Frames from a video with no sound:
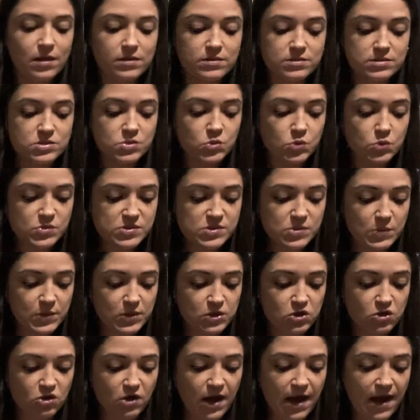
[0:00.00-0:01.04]
the tools in
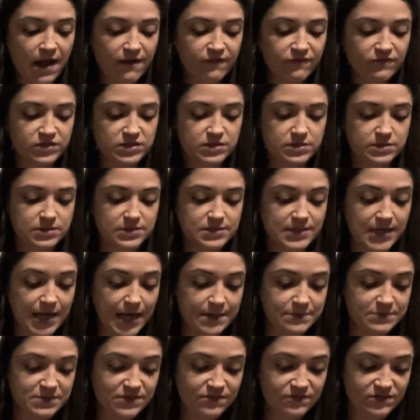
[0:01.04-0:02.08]
witchcraft,
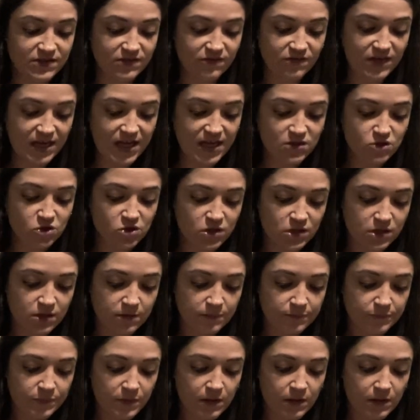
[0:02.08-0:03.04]
types of divination,